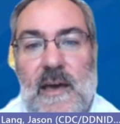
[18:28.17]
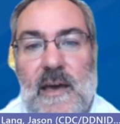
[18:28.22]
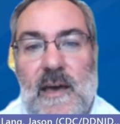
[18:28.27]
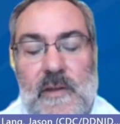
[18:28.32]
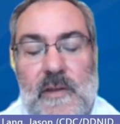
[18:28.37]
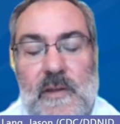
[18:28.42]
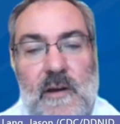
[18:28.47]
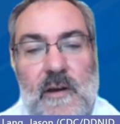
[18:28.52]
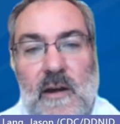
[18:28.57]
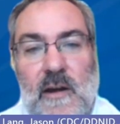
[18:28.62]

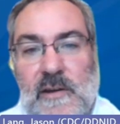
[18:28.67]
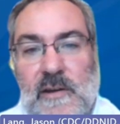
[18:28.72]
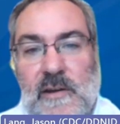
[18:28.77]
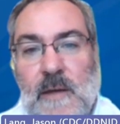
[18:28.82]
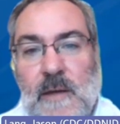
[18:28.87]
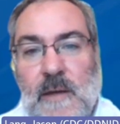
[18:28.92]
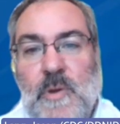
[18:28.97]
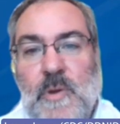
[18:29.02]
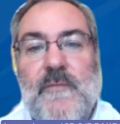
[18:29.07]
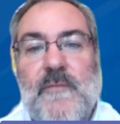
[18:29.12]
There are a
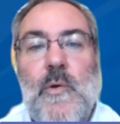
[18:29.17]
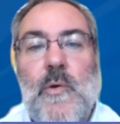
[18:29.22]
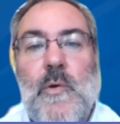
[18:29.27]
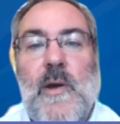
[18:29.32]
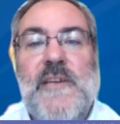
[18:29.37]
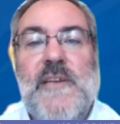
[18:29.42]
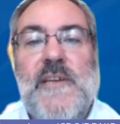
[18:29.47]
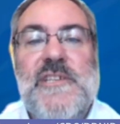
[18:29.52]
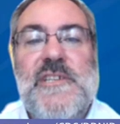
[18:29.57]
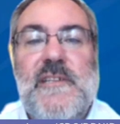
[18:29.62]
number of
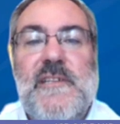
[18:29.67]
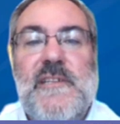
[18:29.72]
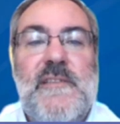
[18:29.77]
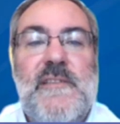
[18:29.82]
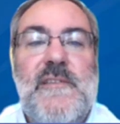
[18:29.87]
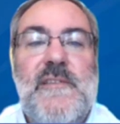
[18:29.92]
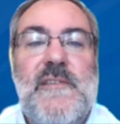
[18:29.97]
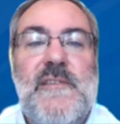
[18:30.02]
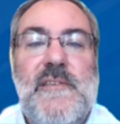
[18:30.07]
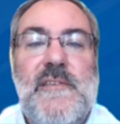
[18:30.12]

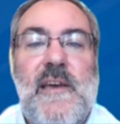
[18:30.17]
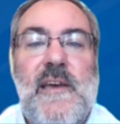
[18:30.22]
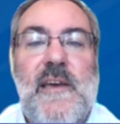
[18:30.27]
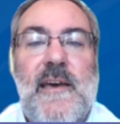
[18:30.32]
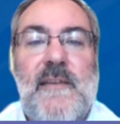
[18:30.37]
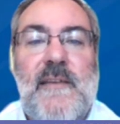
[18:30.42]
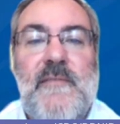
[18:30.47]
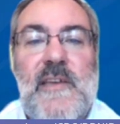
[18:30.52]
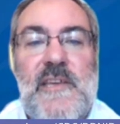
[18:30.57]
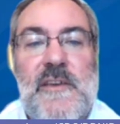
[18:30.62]
questions
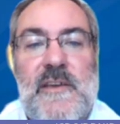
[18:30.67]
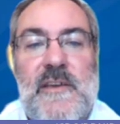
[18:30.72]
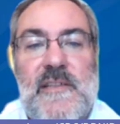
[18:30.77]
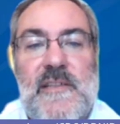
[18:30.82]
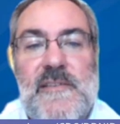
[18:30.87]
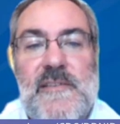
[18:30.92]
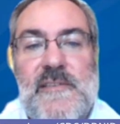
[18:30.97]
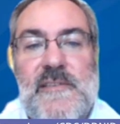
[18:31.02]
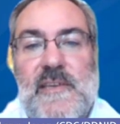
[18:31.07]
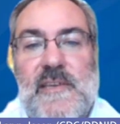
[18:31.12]
that you
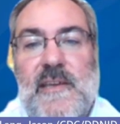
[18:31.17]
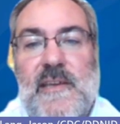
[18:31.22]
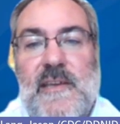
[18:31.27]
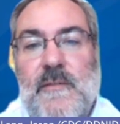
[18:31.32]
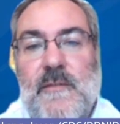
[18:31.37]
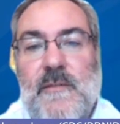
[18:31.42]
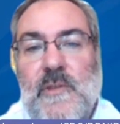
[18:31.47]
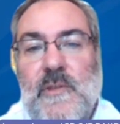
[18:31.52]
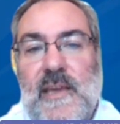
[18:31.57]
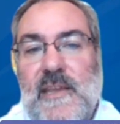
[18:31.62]
can see
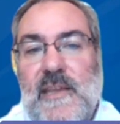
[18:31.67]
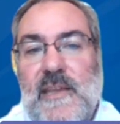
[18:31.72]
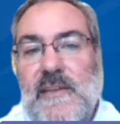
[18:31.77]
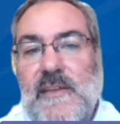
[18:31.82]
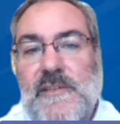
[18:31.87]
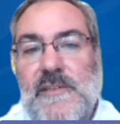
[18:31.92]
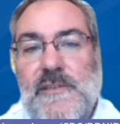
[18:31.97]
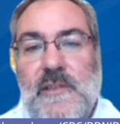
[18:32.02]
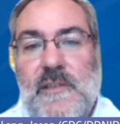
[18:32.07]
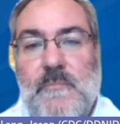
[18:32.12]
here
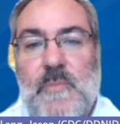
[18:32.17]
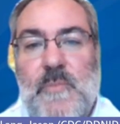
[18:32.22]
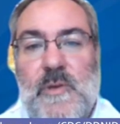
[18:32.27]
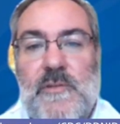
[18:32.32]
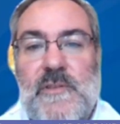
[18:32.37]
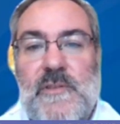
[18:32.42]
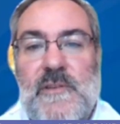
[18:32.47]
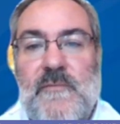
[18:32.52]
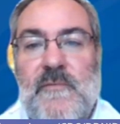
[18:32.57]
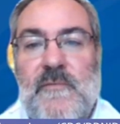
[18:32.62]
related to the
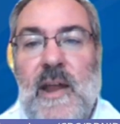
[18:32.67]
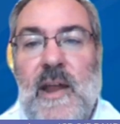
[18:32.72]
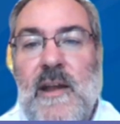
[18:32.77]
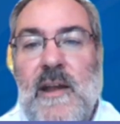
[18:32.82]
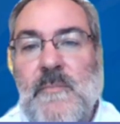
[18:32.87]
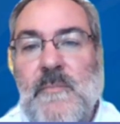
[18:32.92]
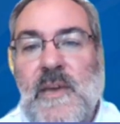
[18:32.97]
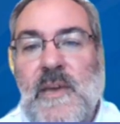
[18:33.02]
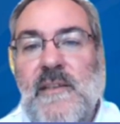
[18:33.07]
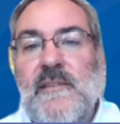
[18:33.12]
built
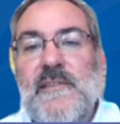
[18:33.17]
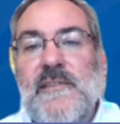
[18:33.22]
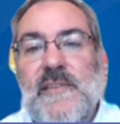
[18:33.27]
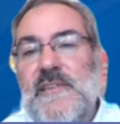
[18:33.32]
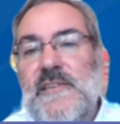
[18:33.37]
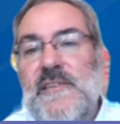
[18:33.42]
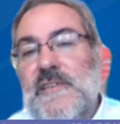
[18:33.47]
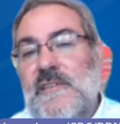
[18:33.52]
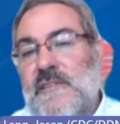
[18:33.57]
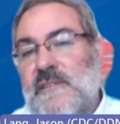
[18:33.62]
environment,
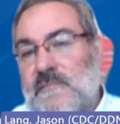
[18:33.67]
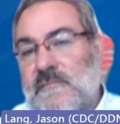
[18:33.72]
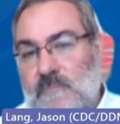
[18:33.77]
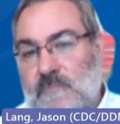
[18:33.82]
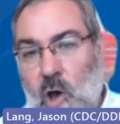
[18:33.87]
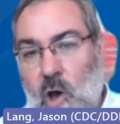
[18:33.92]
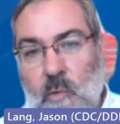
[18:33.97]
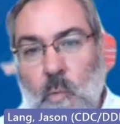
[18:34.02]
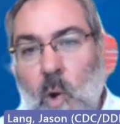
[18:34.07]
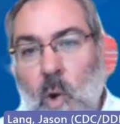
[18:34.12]
such as
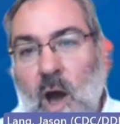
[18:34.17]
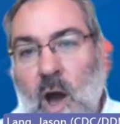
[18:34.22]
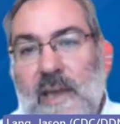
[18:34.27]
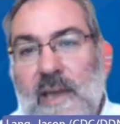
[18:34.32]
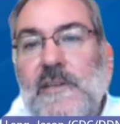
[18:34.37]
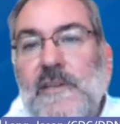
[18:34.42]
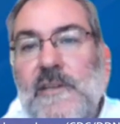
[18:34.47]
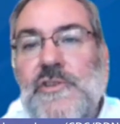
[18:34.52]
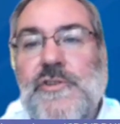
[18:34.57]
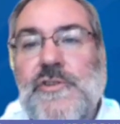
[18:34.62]

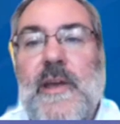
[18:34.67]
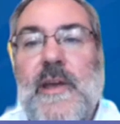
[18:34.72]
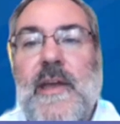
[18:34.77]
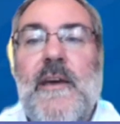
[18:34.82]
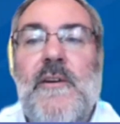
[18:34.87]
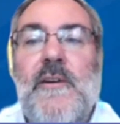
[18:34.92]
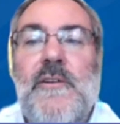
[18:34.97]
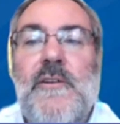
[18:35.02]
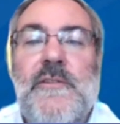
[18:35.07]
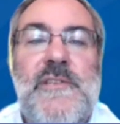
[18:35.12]
walking
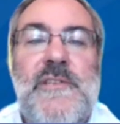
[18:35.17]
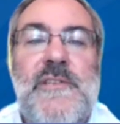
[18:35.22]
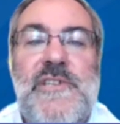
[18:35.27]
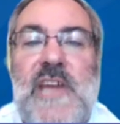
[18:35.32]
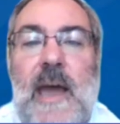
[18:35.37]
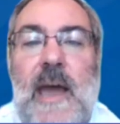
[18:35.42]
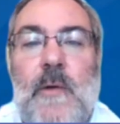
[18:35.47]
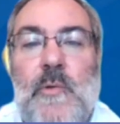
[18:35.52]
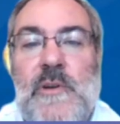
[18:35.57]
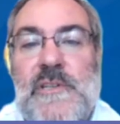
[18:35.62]
trails,
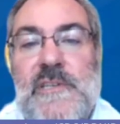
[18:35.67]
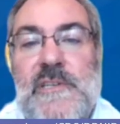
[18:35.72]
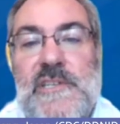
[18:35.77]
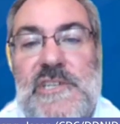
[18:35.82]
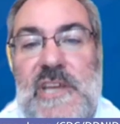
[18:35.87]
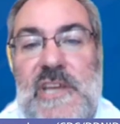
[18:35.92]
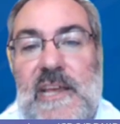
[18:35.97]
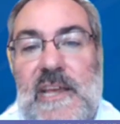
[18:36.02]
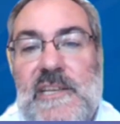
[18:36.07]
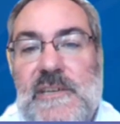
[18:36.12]
showers
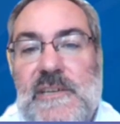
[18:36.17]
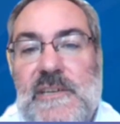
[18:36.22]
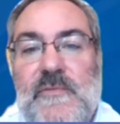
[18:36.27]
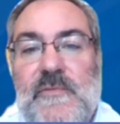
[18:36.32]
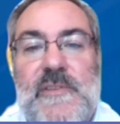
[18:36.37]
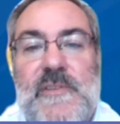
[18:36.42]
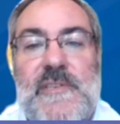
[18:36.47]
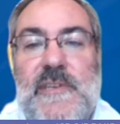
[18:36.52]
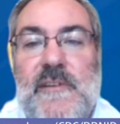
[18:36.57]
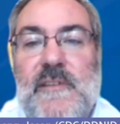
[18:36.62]
and changing
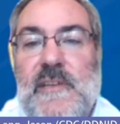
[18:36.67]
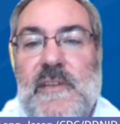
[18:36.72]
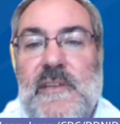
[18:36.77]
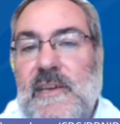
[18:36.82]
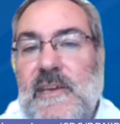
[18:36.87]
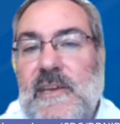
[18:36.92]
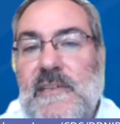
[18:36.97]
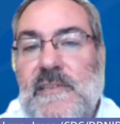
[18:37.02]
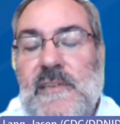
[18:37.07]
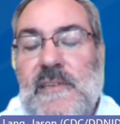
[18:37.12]

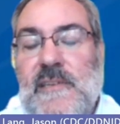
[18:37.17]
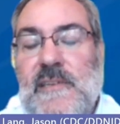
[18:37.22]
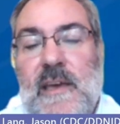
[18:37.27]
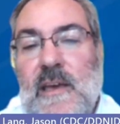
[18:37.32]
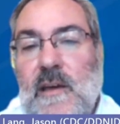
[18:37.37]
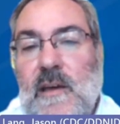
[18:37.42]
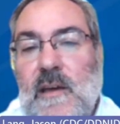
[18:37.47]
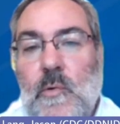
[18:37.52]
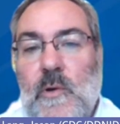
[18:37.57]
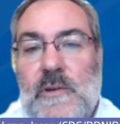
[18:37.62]
facilities,
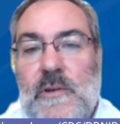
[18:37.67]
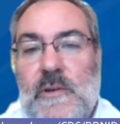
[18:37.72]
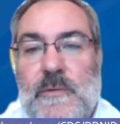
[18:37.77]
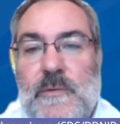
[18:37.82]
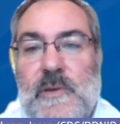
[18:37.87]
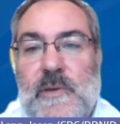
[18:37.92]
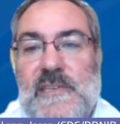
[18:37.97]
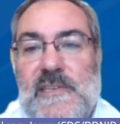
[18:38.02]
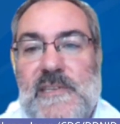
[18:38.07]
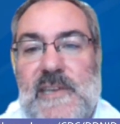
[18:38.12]
or
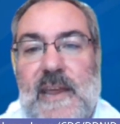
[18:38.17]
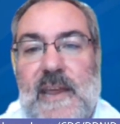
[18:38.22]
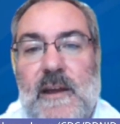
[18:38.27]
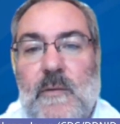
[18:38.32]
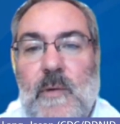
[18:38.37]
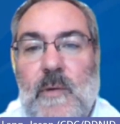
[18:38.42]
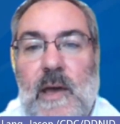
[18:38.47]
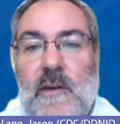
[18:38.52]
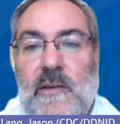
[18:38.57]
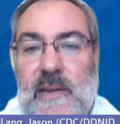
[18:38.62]
doing
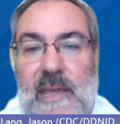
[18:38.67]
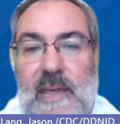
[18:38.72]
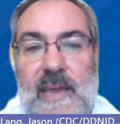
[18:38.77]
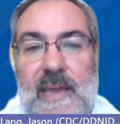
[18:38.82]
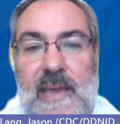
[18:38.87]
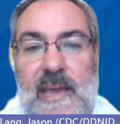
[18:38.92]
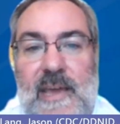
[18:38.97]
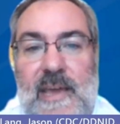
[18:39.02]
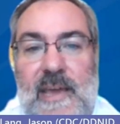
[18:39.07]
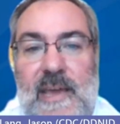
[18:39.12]
stairwell
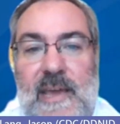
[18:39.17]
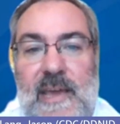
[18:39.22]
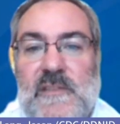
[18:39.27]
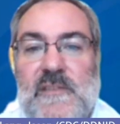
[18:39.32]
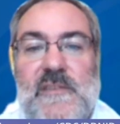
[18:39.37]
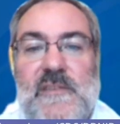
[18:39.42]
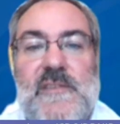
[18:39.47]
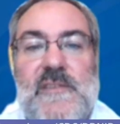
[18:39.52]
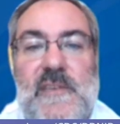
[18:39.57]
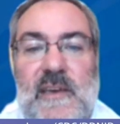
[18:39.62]

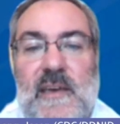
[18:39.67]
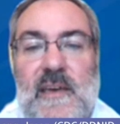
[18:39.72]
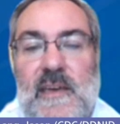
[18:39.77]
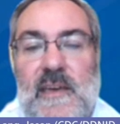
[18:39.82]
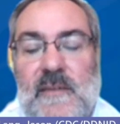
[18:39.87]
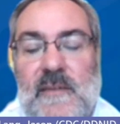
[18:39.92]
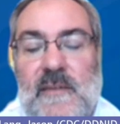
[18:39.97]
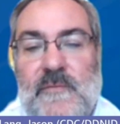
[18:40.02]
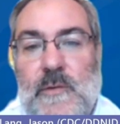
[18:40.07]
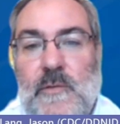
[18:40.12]
enhancements
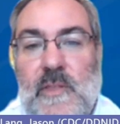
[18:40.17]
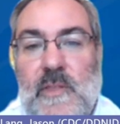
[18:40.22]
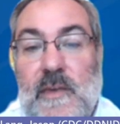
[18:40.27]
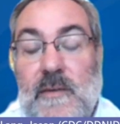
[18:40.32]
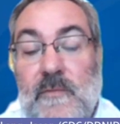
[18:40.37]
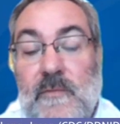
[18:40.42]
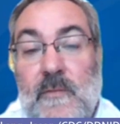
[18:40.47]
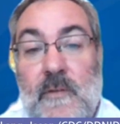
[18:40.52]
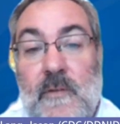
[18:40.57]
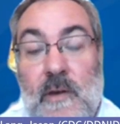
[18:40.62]
if you
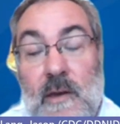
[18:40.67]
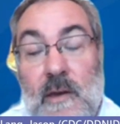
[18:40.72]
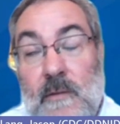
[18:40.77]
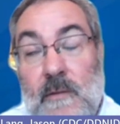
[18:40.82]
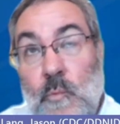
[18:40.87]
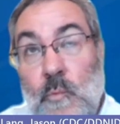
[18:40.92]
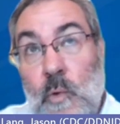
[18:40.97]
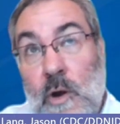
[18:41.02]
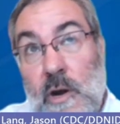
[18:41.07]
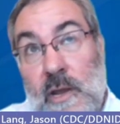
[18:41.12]

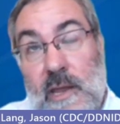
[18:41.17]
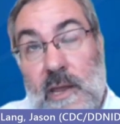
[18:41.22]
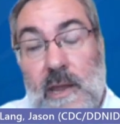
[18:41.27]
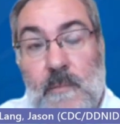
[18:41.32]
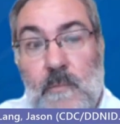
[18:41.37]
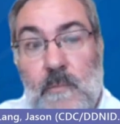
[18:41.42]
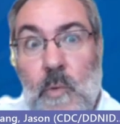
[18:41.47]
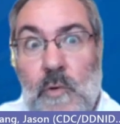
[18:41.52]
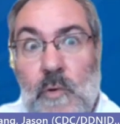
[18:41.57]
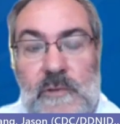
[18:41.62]
work in
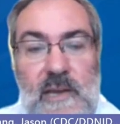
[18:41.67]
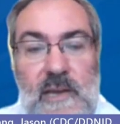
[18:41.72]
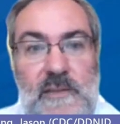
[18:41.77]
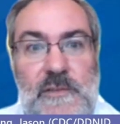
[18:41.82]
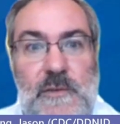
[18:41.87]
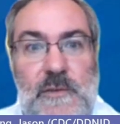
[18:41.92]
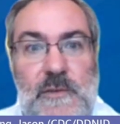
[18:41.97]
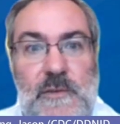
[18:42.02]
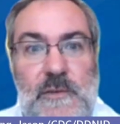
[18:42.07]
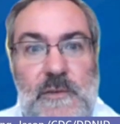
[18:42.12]
a
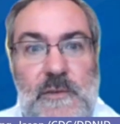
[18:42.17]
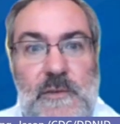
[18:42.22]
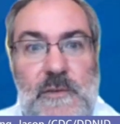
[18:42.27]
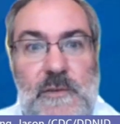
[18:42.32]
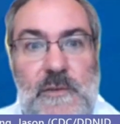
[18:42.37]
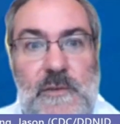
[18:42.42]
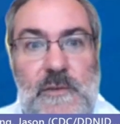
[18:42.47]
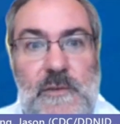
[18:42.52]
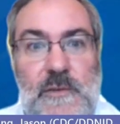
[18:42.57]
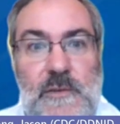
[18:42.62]
multi-story
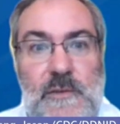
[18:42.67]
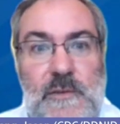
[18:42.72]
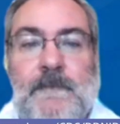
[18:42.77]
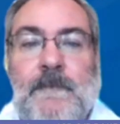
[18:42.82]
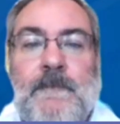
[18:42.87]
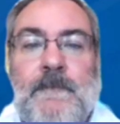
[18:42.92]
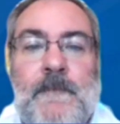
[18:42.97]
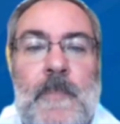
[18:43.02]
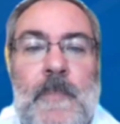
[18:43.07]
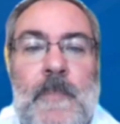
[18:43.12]

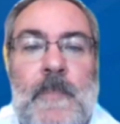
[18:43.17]
building.